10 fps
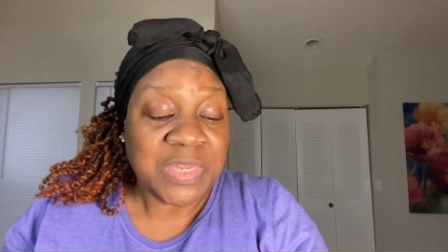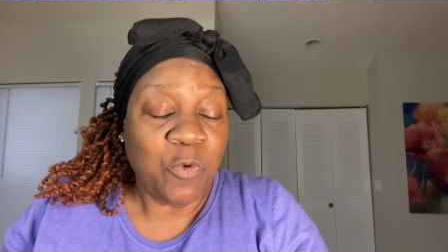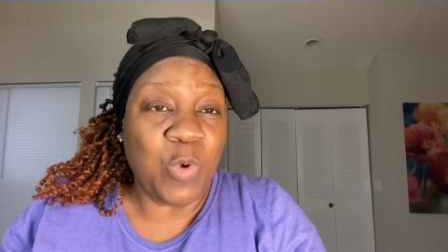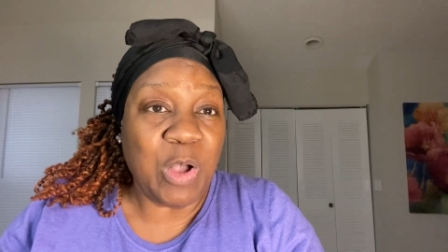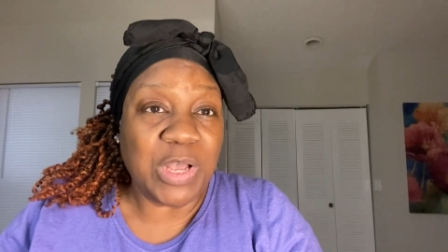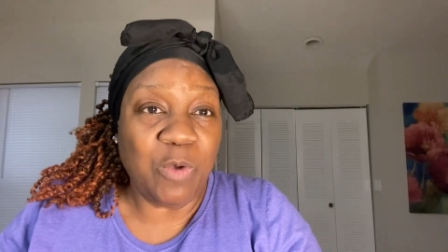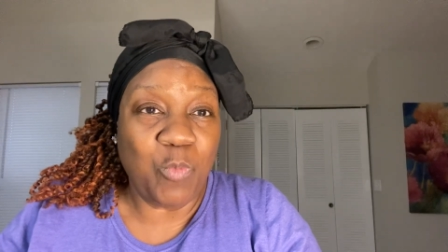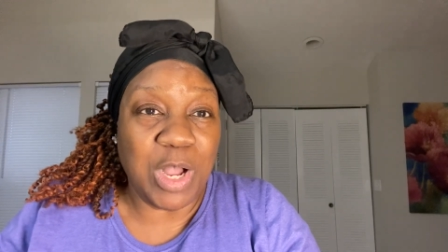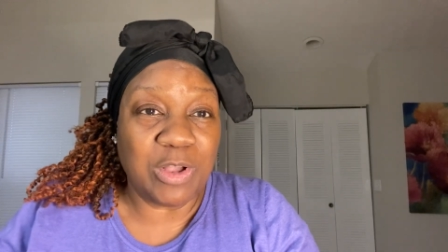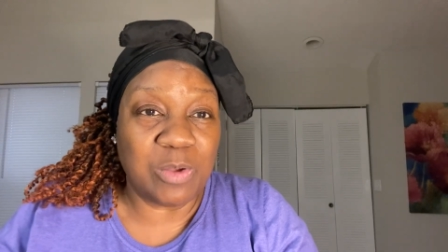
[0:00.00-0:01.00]
Welcome,
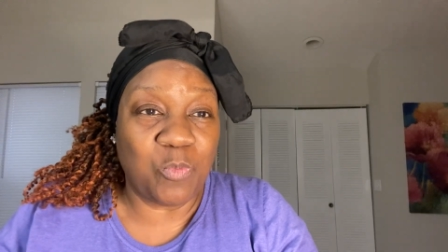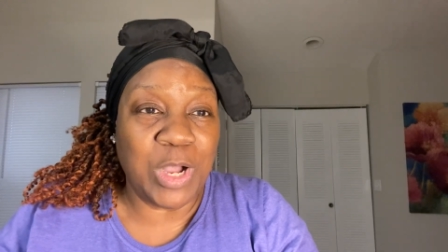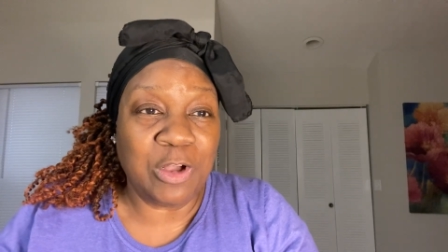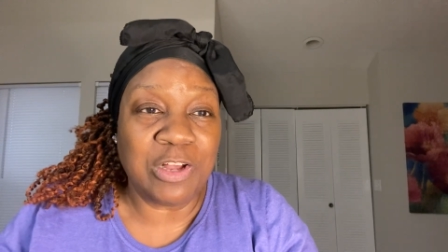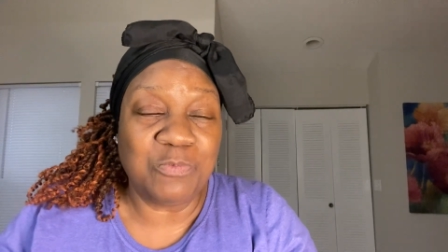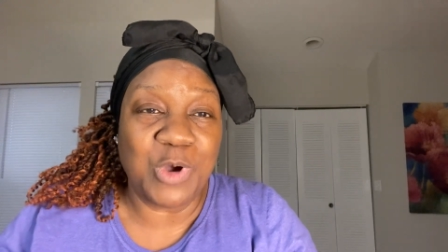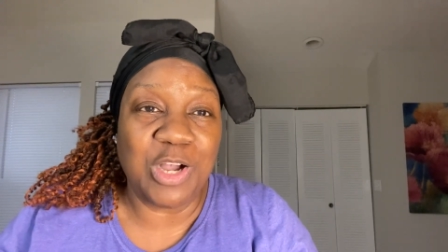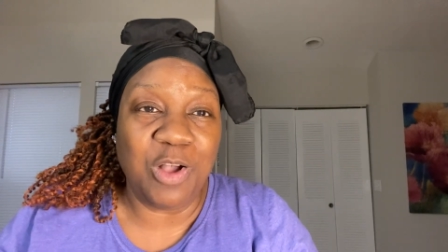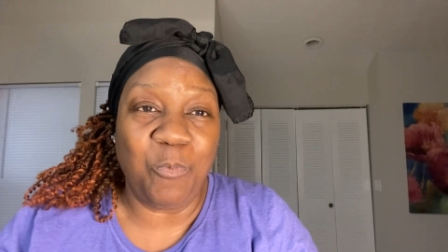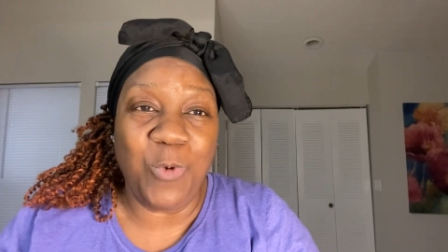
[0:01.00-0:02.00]
welcome, welcome,
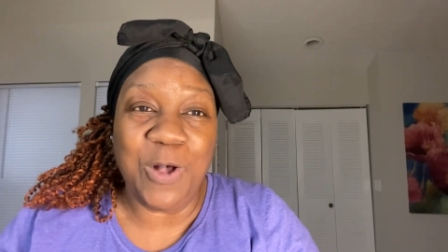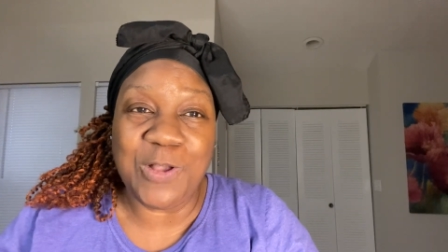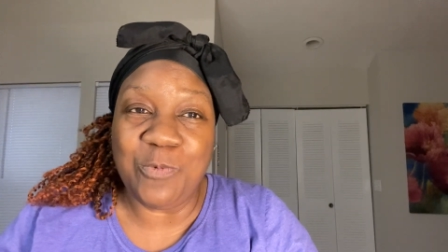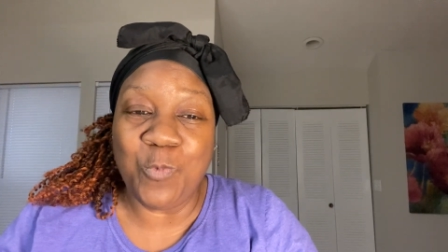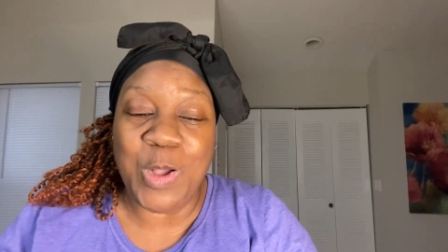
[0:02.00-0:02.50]
welcome, welcome,